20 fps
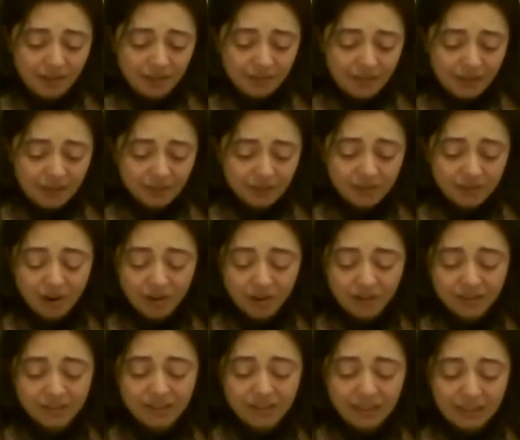They
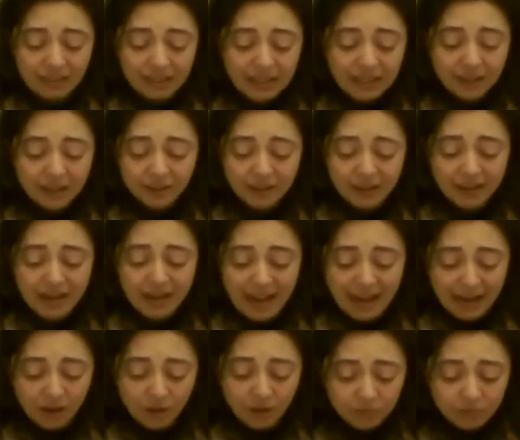started clearing
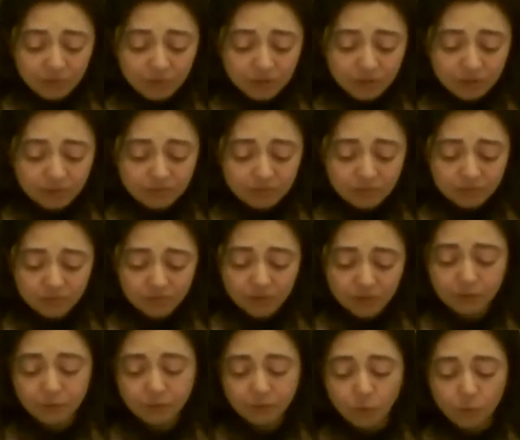out the
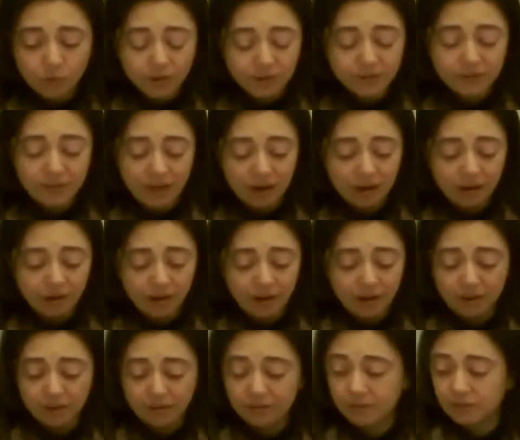forest
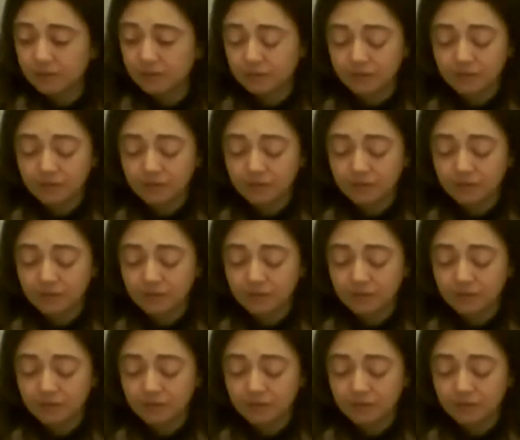areas.